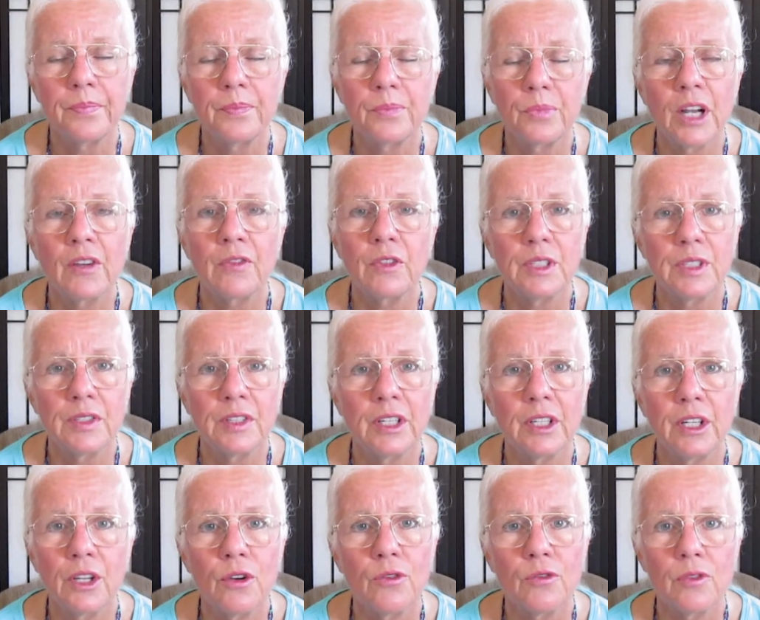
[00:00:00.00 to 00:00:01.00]
breakfast
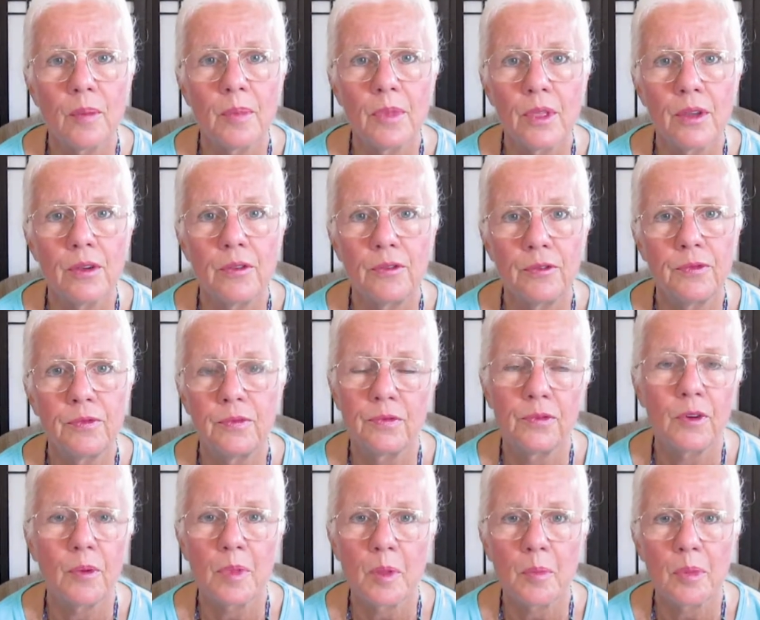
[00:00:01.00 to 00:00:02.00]
cereal from the
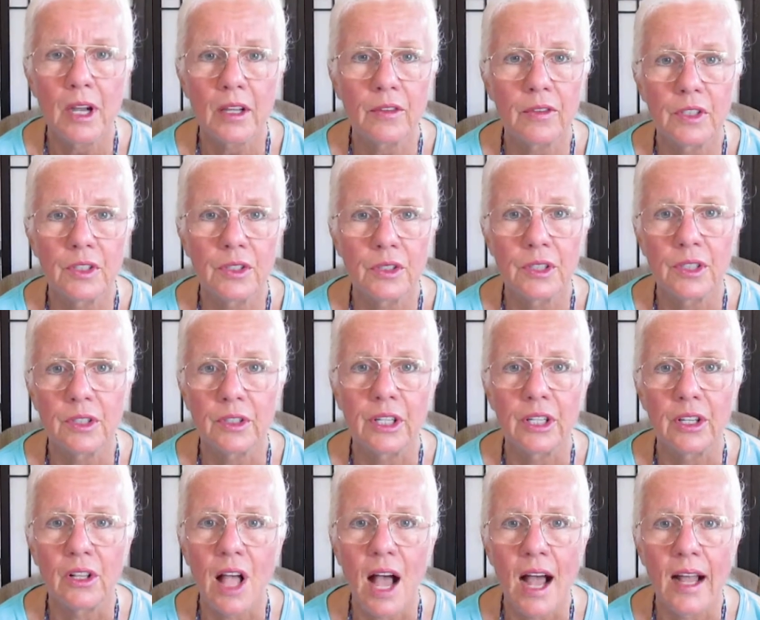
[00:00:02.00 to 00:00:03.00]
breakfast
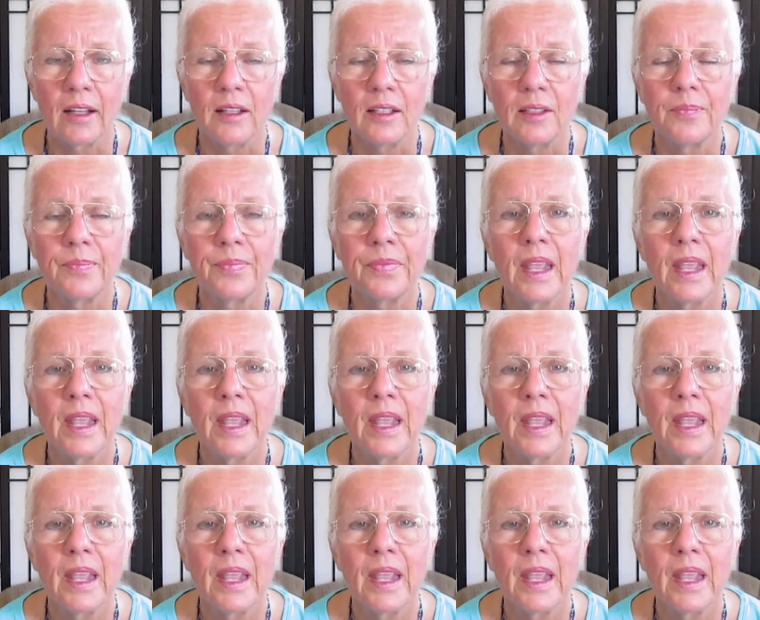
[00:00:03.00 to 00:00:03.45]
cereal aisle.